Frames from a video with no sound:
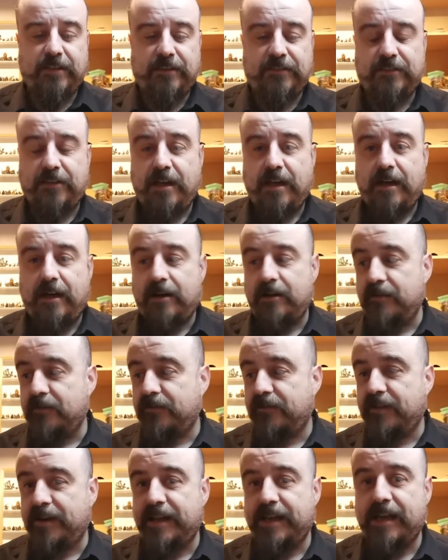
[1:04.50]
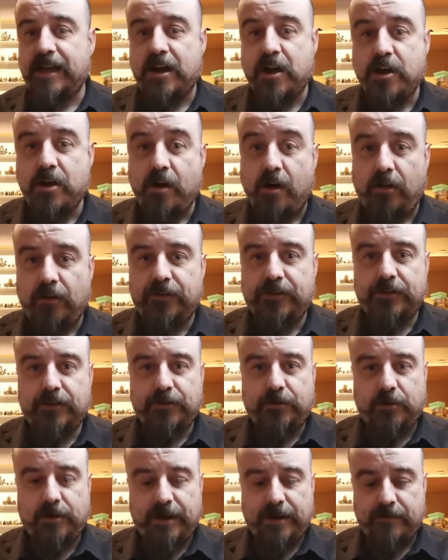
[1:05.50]
this hopefully not
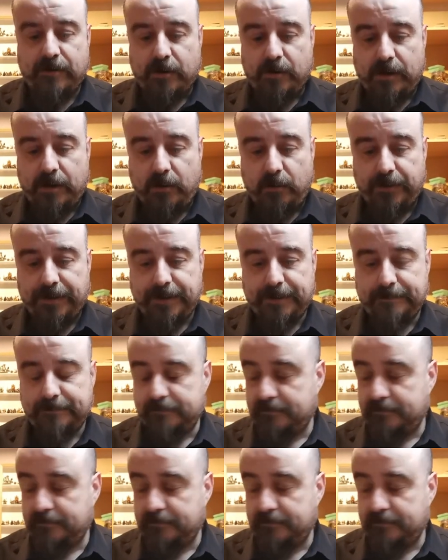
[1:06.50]
toilet roll holder.